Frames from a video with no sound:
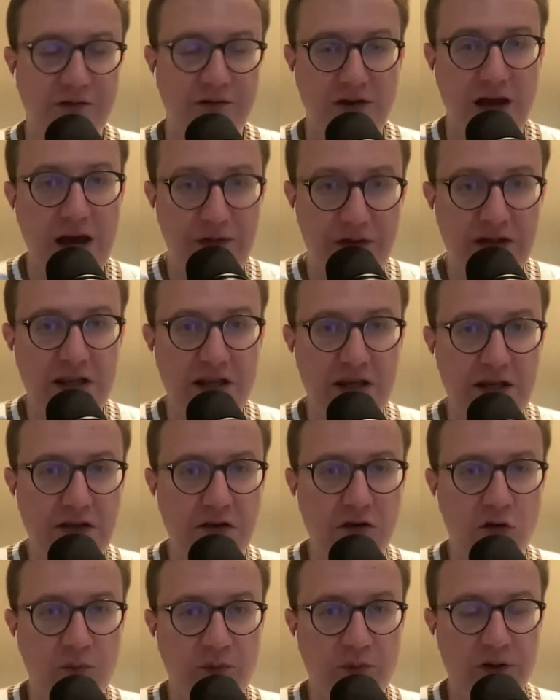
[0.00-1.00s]
Not in the
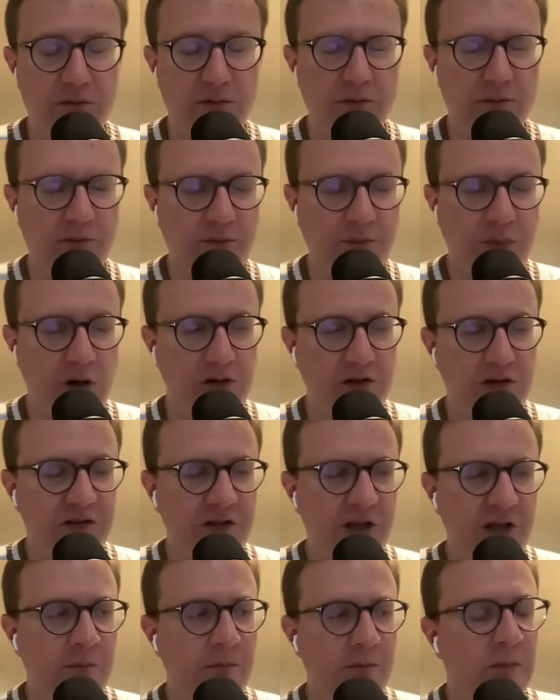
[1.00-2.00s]
EU, but part of the
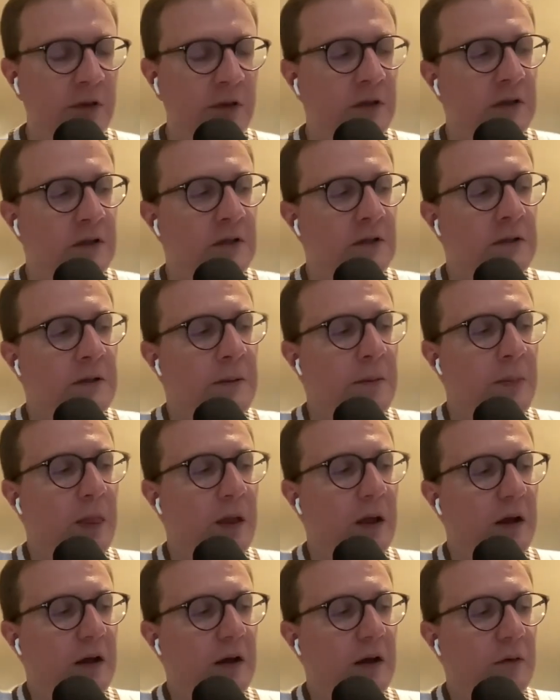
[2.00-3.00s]
same
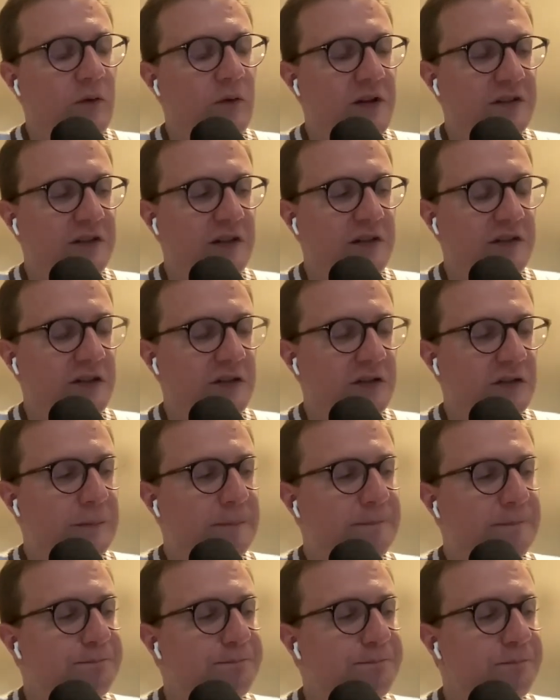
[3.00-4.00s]
uh, resident
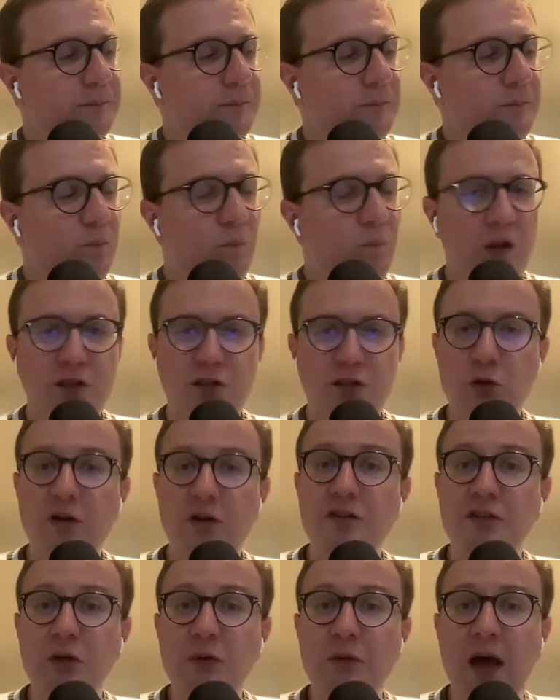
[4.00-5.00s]
system. You
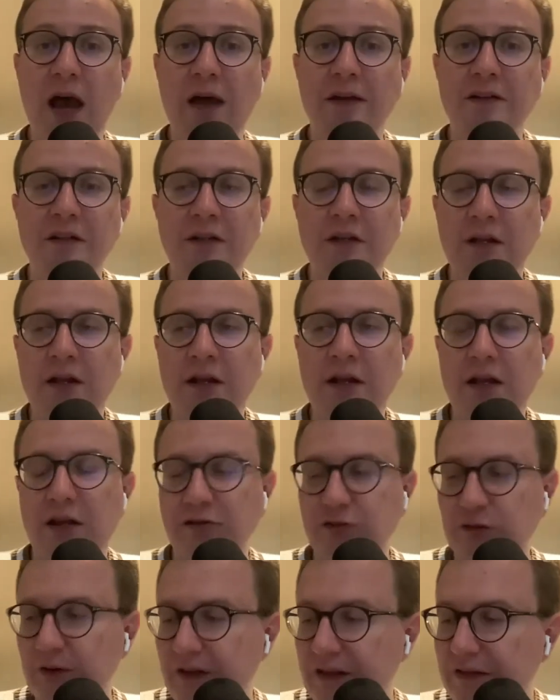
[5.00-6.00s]
can do that.
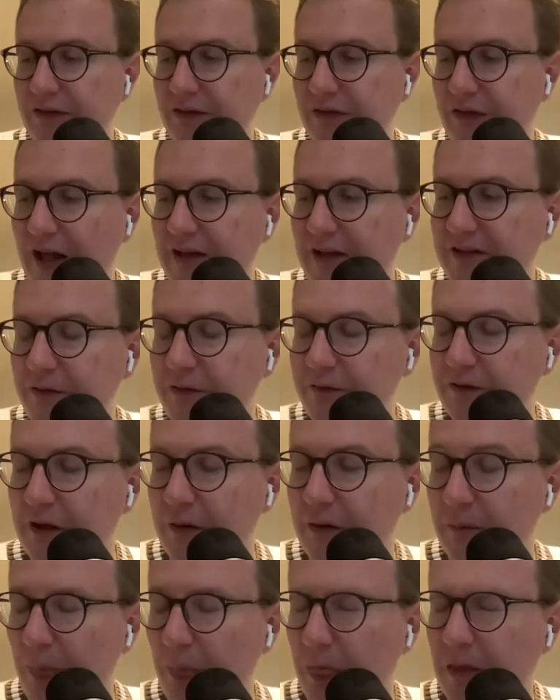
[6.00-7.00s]
And so I think that's, if, you
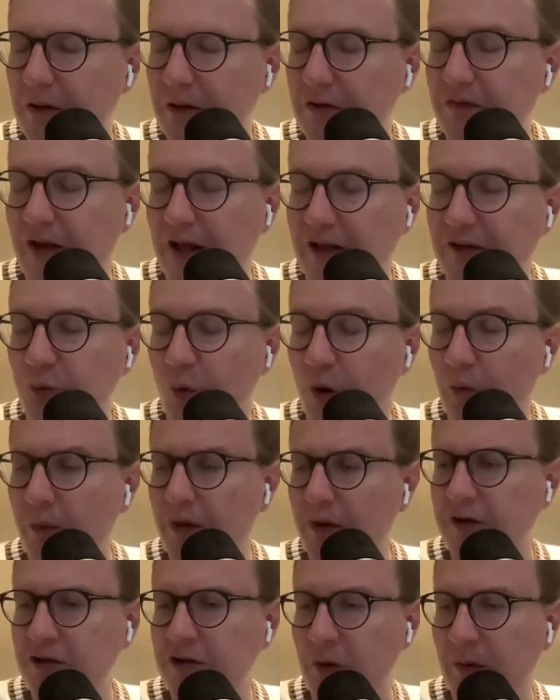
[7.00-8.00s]
know, that's one
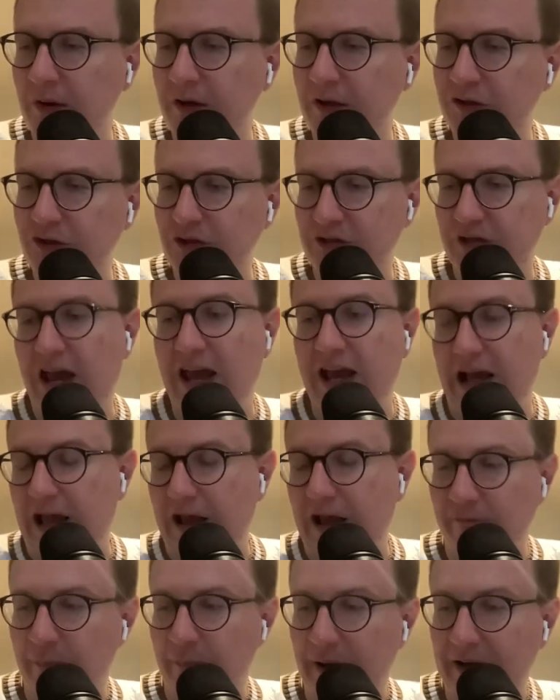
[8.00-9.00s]
way to do it. It's just, hey, I
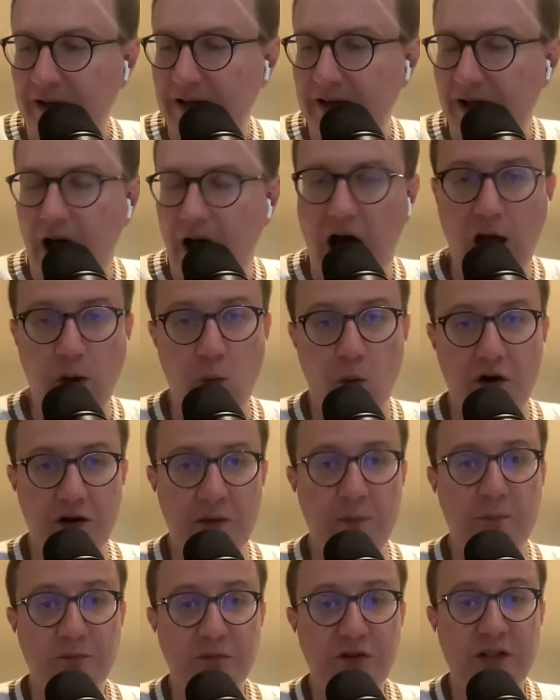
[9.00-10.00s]
have money. I want
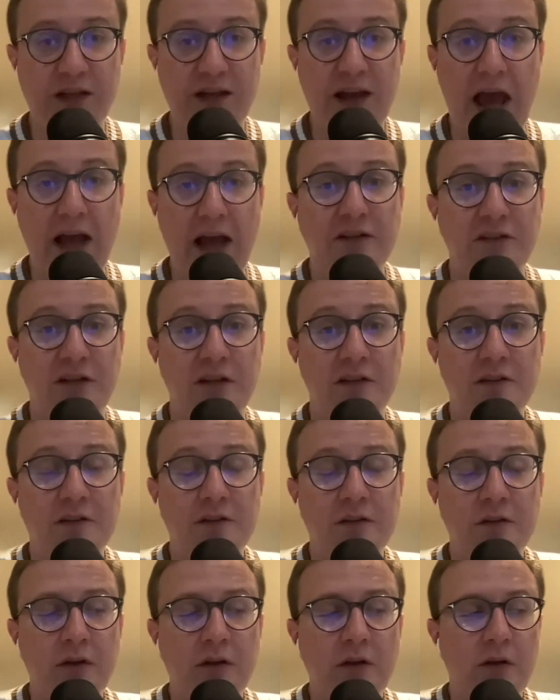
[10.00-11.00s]
to, to get access.